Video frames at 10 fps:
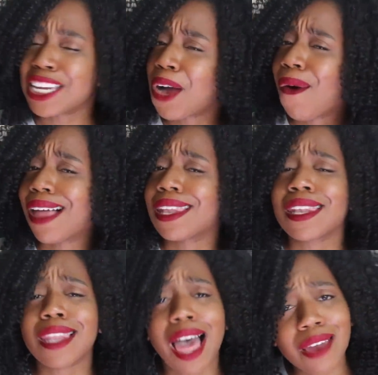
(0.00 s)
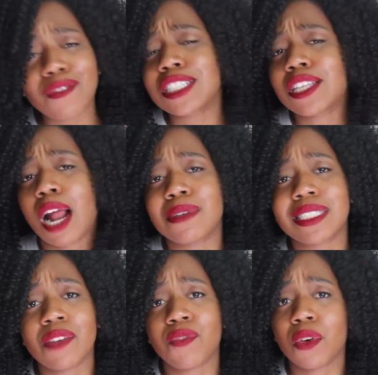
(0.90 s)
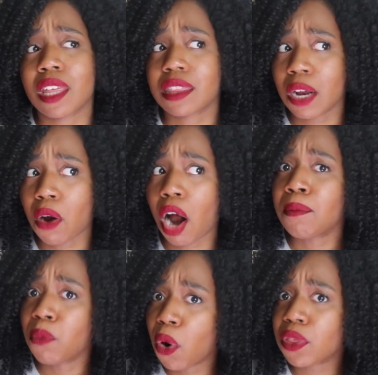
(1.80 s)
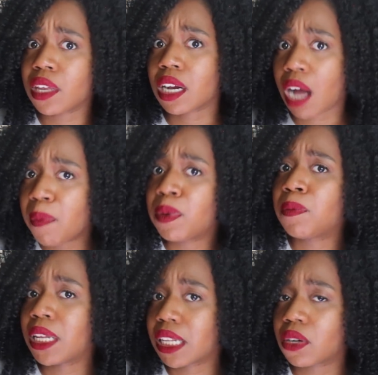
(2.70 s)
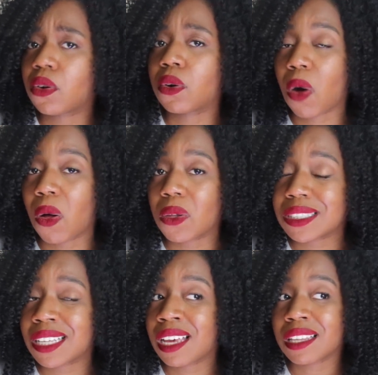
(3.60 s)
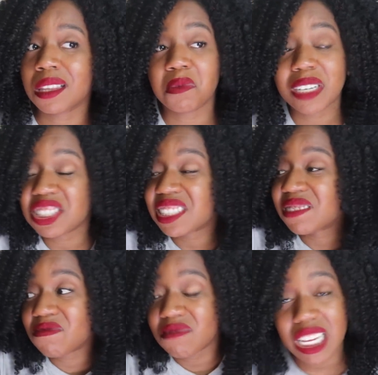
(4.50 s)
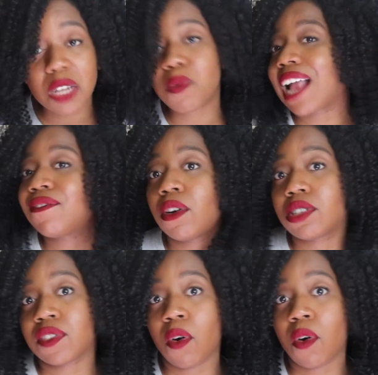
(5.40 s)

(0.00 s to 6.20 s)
I know a lot of us are resentful that there are more than a couple political goals that we just need white folks